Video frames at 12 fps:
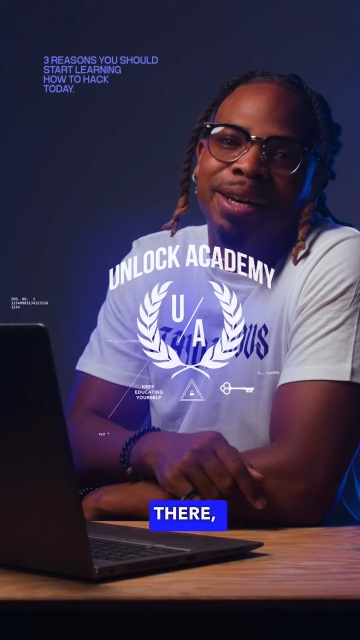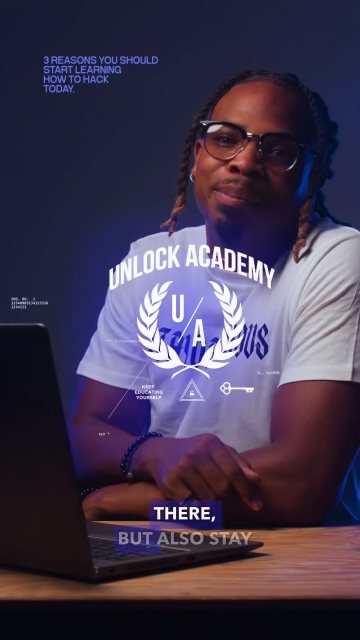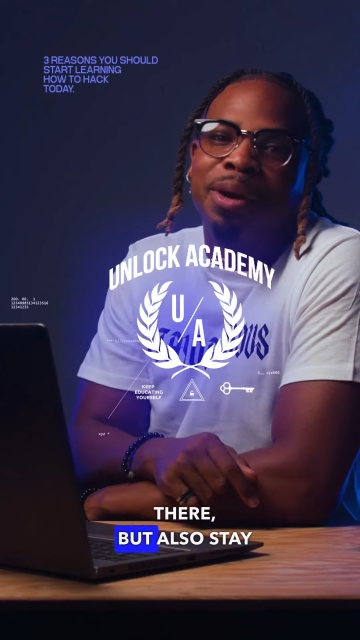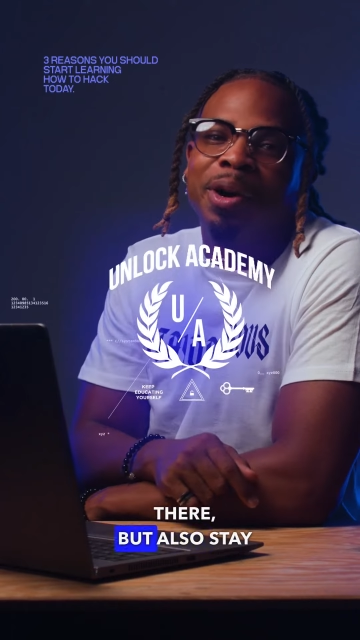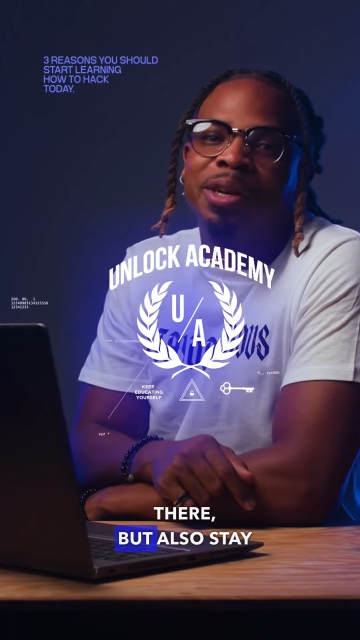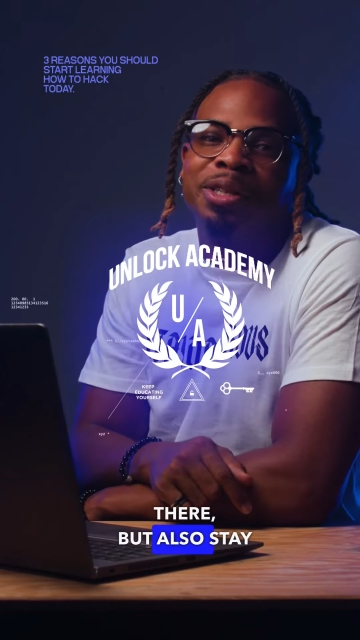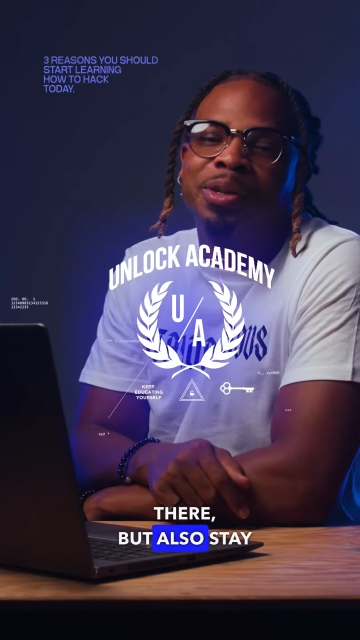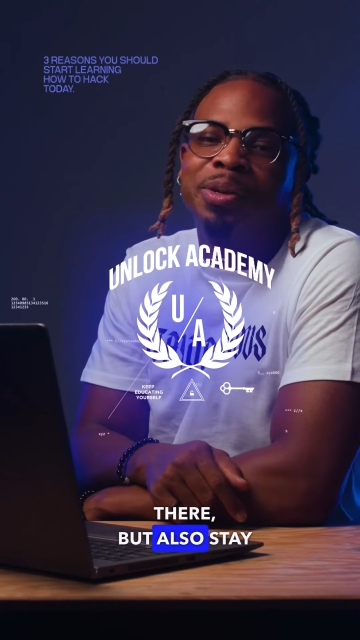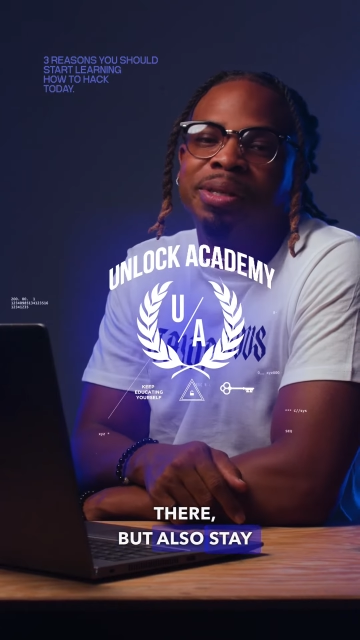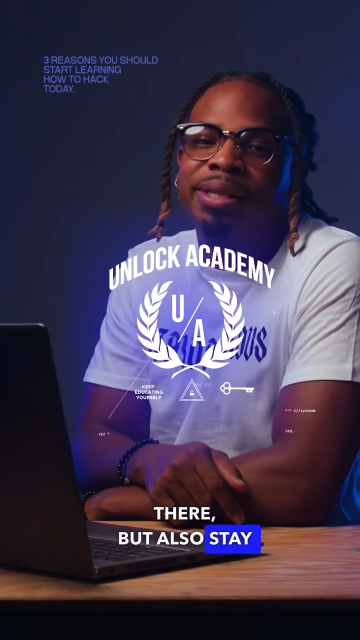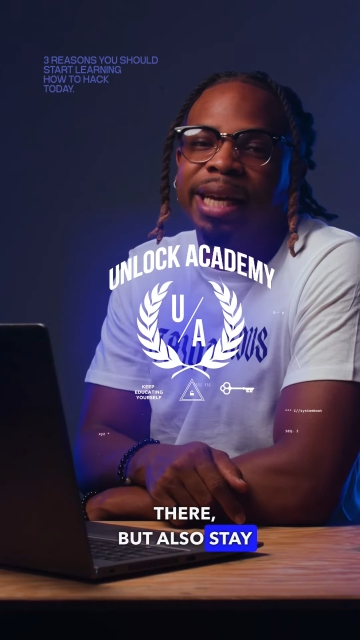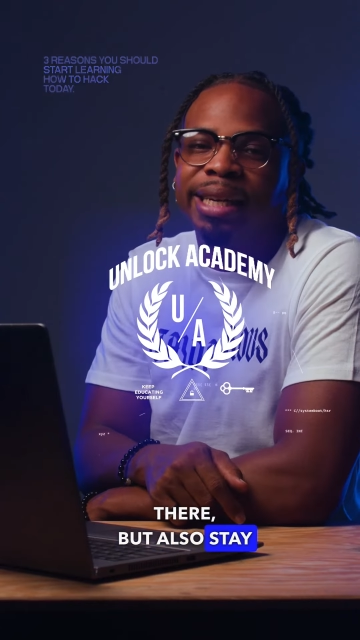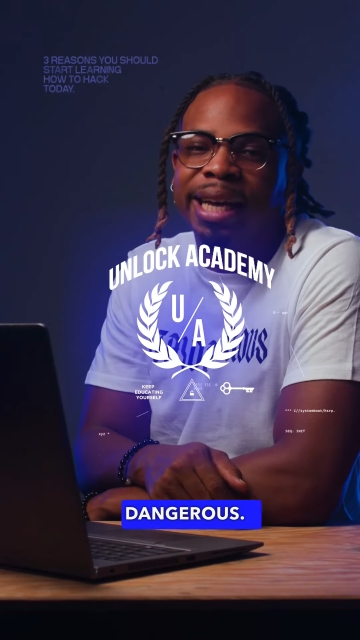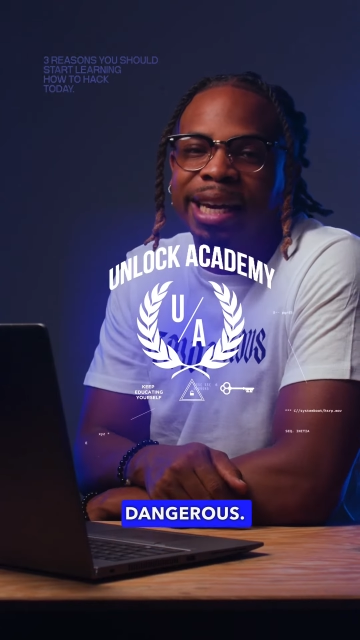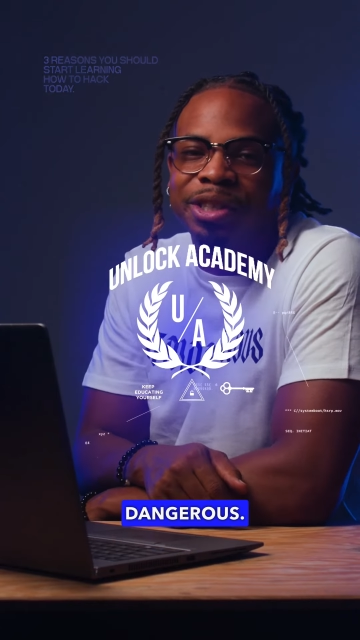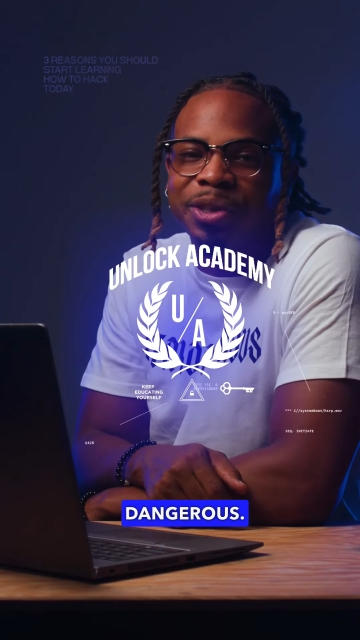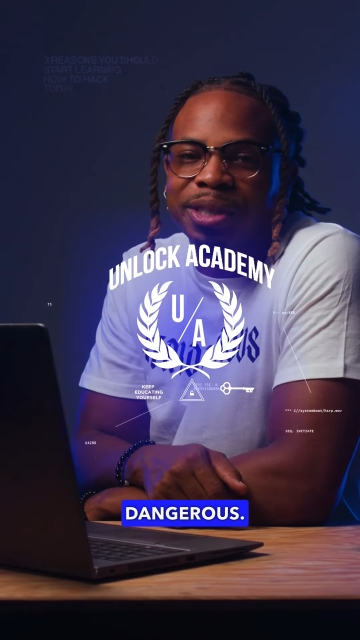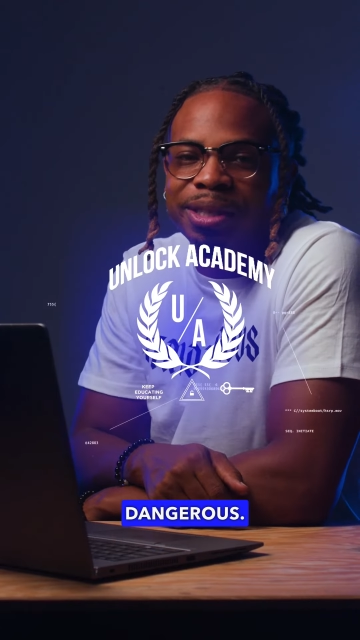but also stay
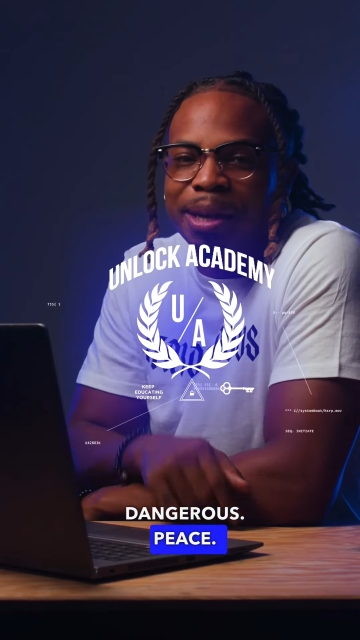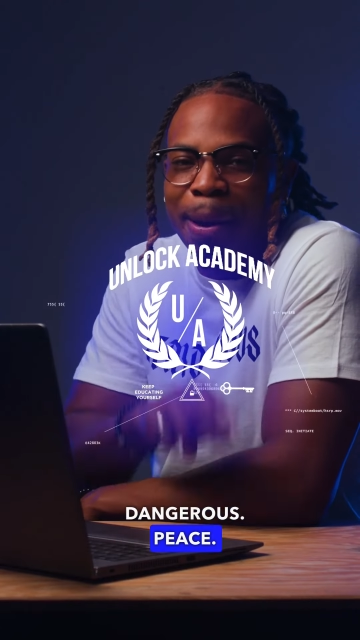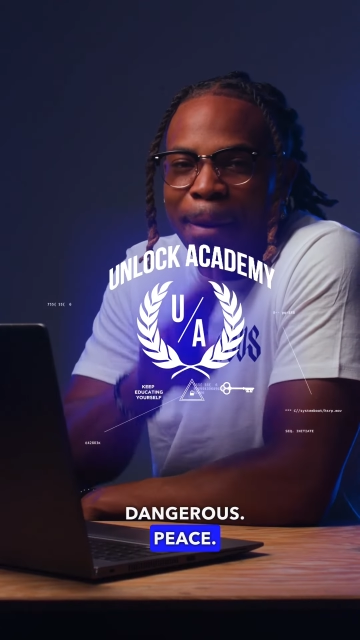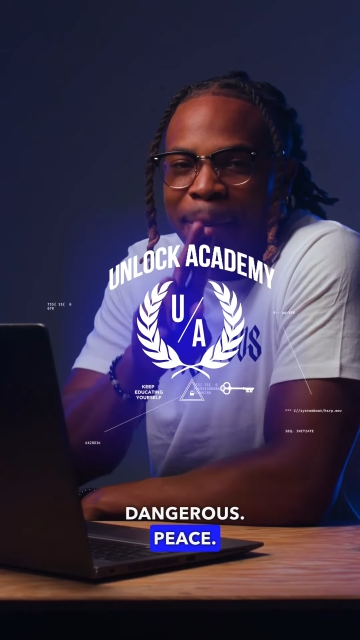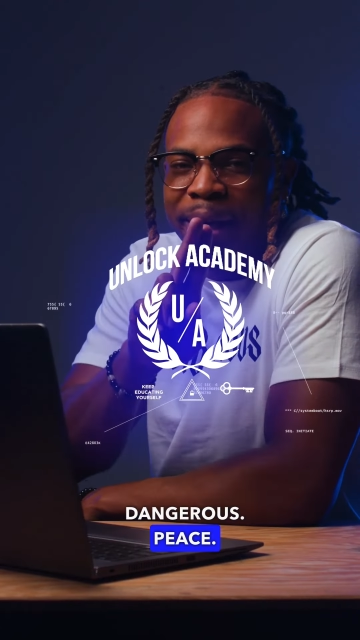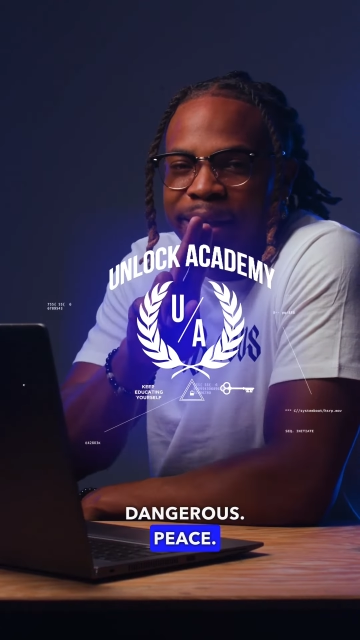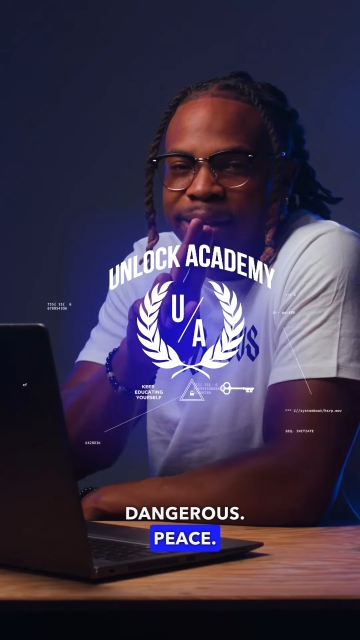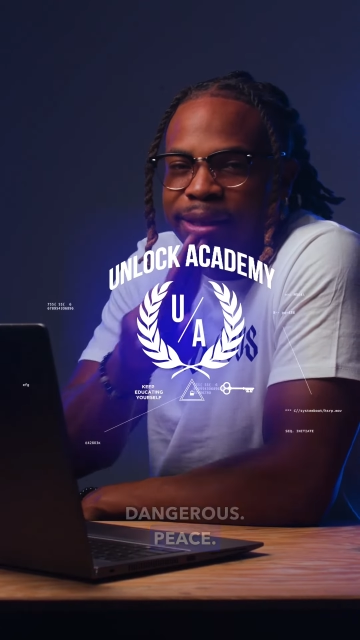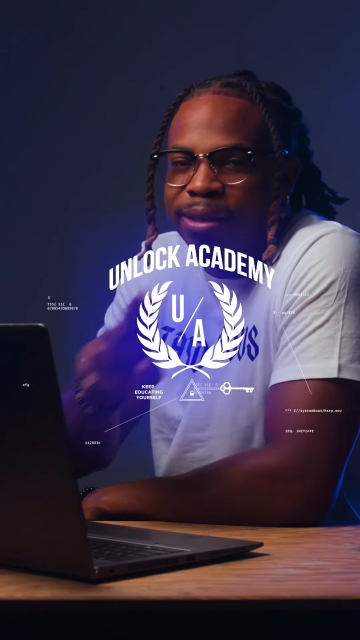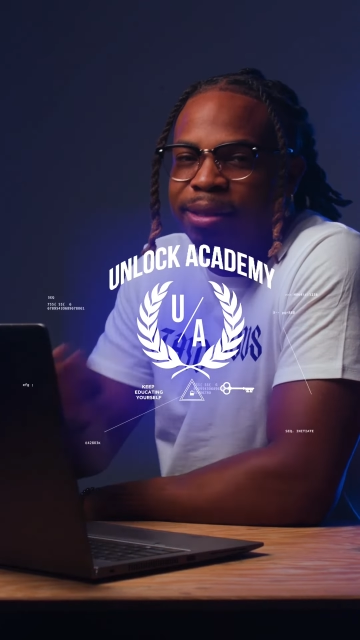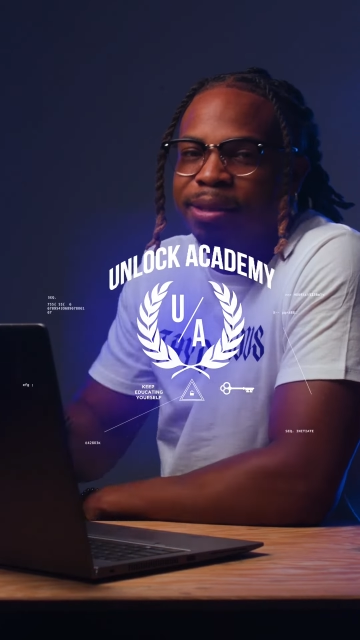dangerous. Peace.